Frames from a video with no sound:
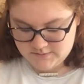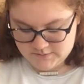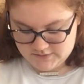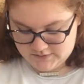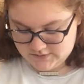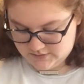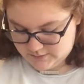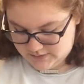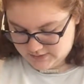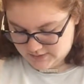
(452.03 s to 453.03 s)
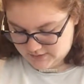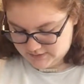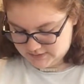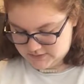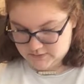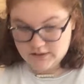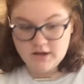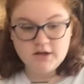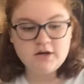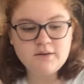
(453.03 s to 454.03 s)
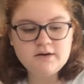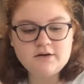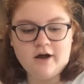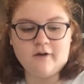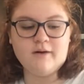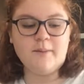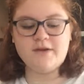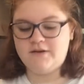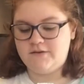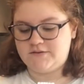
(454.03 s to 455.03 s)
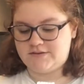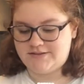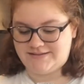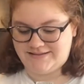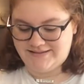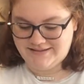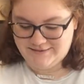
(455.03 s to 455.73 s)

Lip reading: Which is not the way that I like to do it. You know what? No, I'm gonna use this.